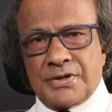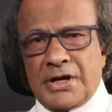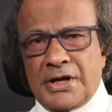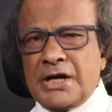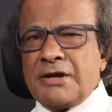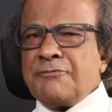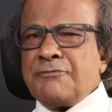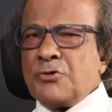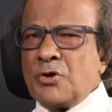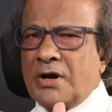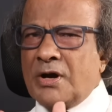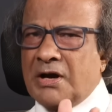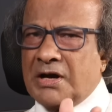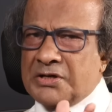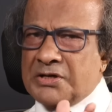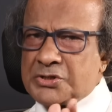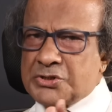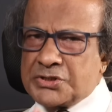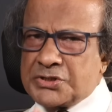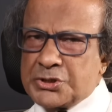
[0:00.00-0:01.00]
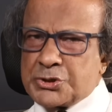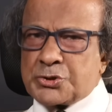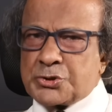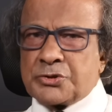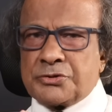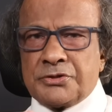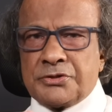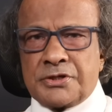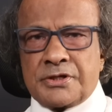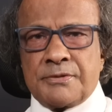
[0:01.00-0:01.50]
And if you are
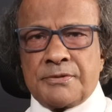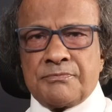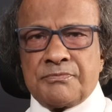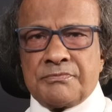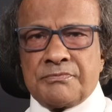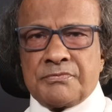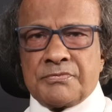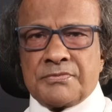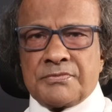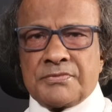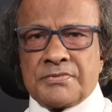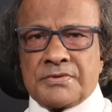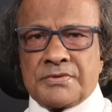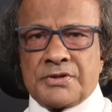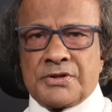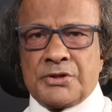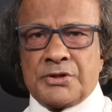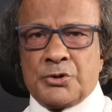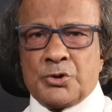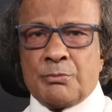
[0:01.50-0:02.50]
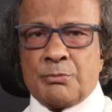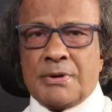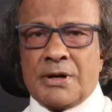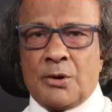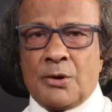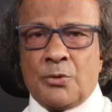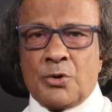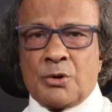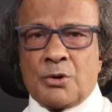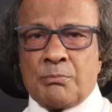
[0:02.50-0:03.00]
consistent, you may
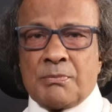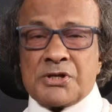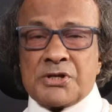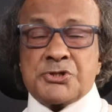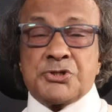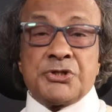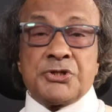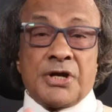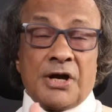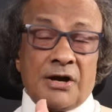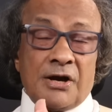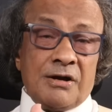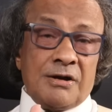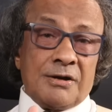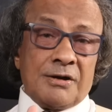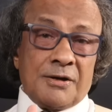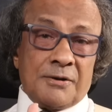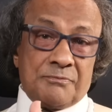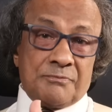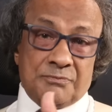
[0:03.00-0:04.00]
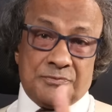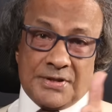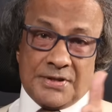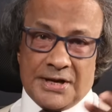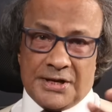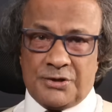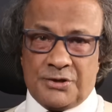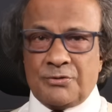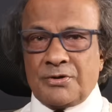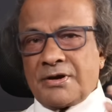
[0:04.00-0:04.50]
look much younger
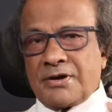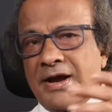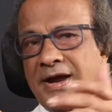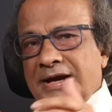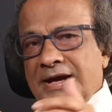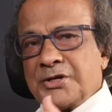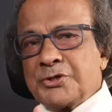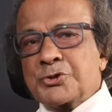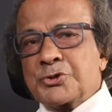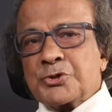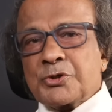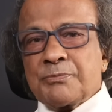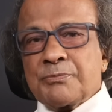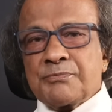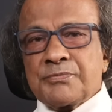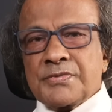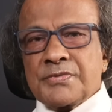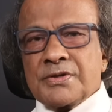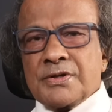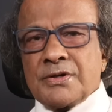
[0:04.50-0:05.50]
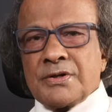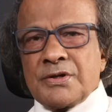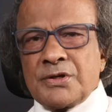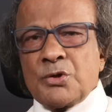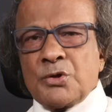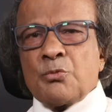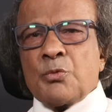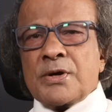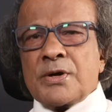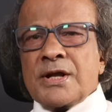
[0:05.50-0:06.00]
than your age.
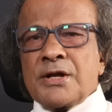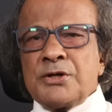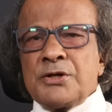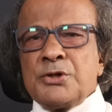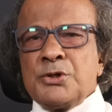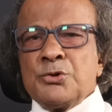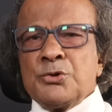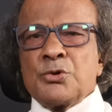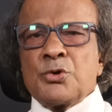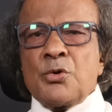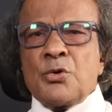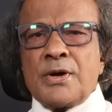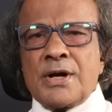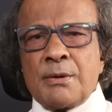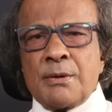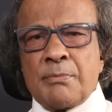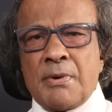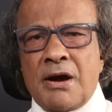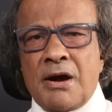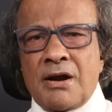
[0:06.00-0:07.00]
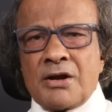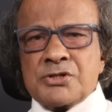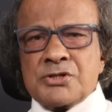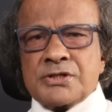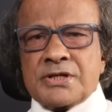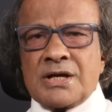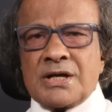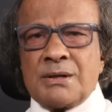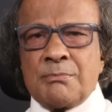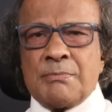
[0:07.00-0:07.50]
Now, what are neuro and
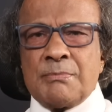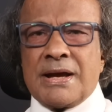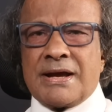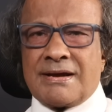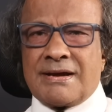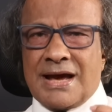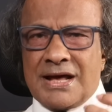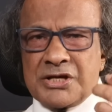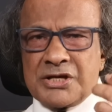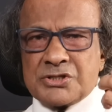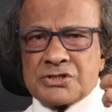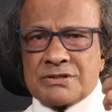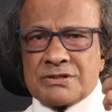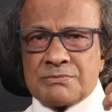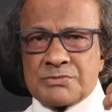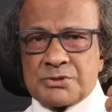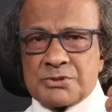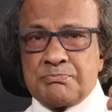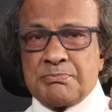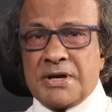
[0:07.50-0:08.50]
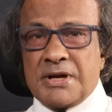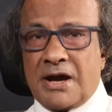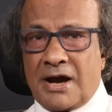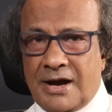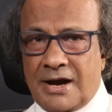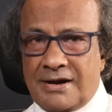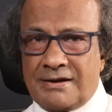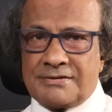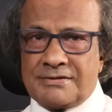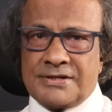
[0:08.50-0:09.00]
biological mechanisms
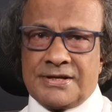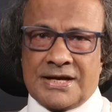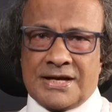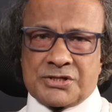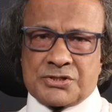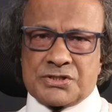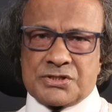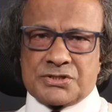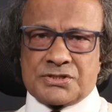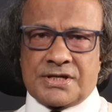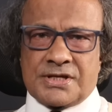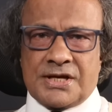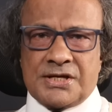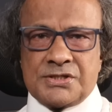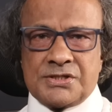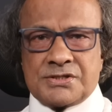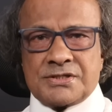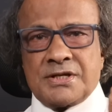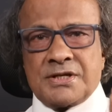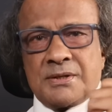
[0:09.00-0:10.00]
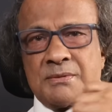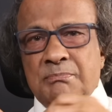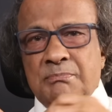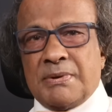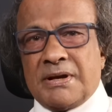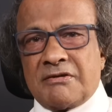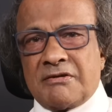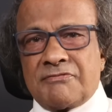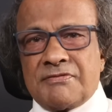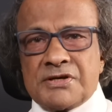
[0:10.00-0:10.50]
behind the exercise
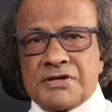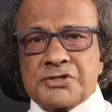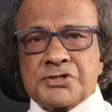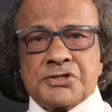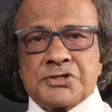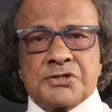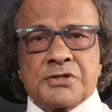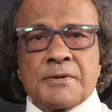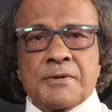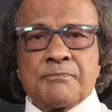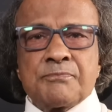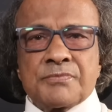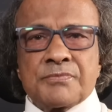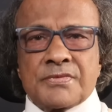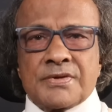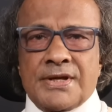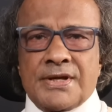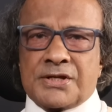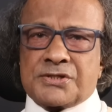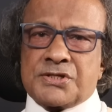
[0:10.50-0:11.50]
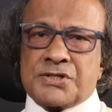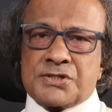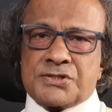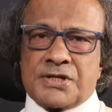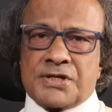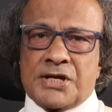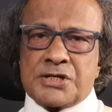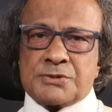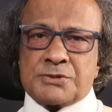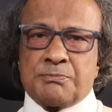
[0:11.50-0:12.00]
benefits?
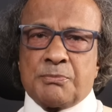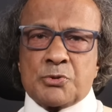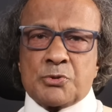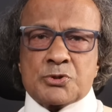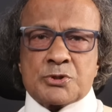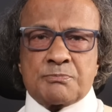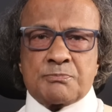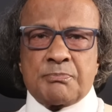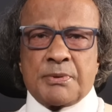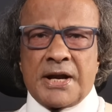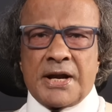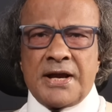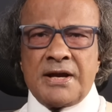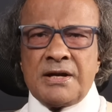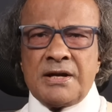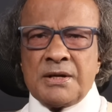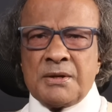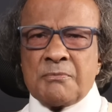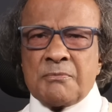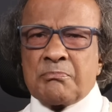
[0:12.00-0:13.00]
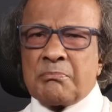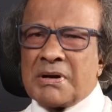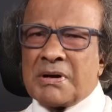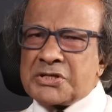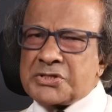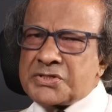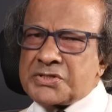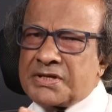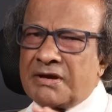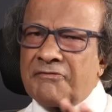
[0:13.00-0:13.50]
Exercise boosts brain
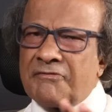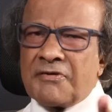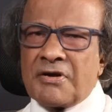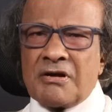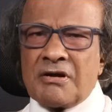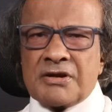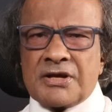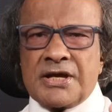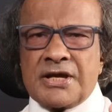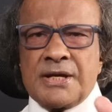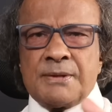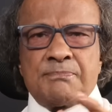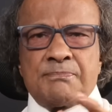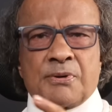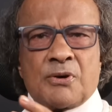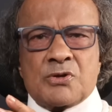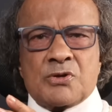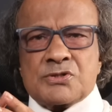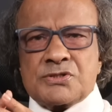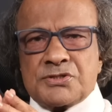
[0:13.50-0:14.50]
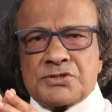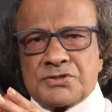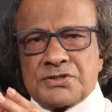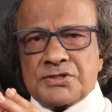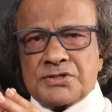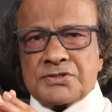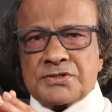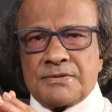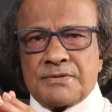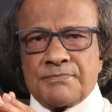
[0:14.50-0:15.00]
by several key
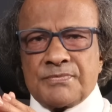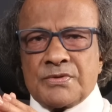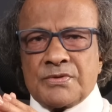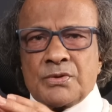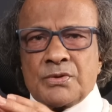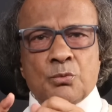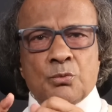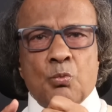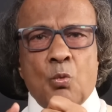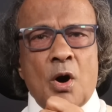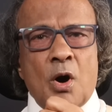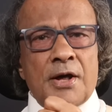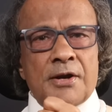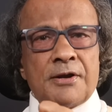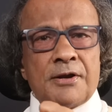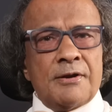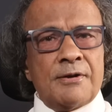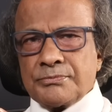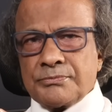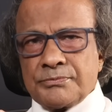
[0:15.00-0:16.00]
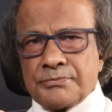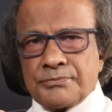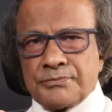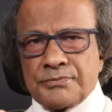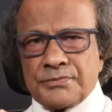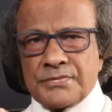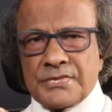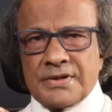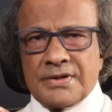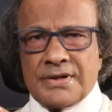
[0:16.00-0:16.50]
processes. One,
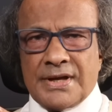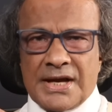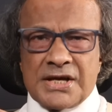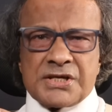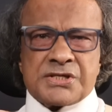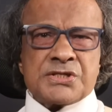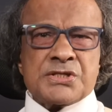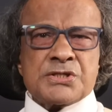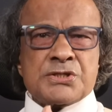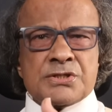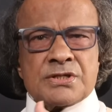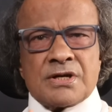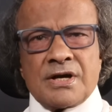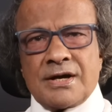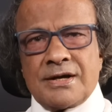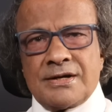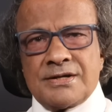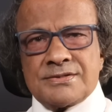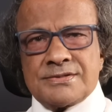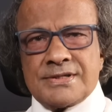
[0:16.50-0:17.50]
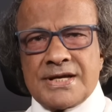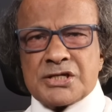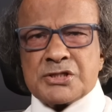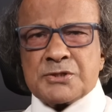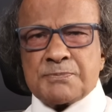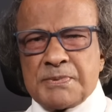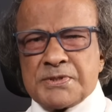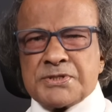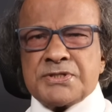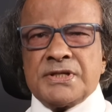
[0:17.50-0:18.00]
exercise
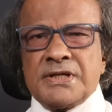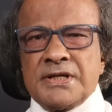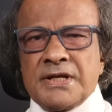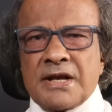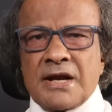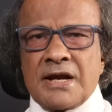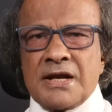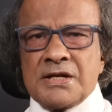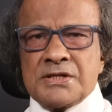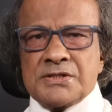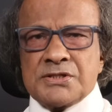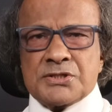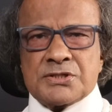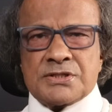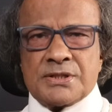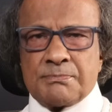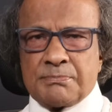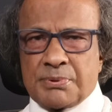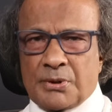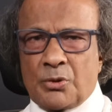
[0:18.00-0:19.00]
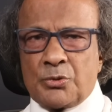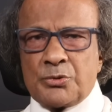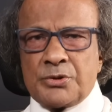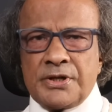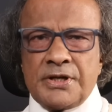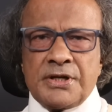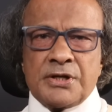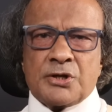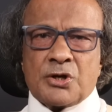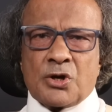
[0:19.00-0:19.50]
especially releases a
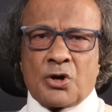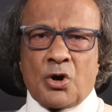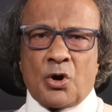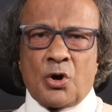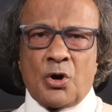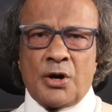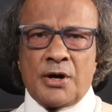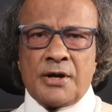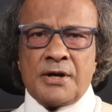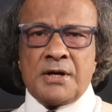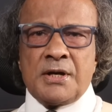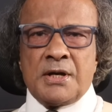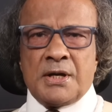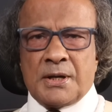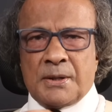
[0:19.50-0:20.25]
protein called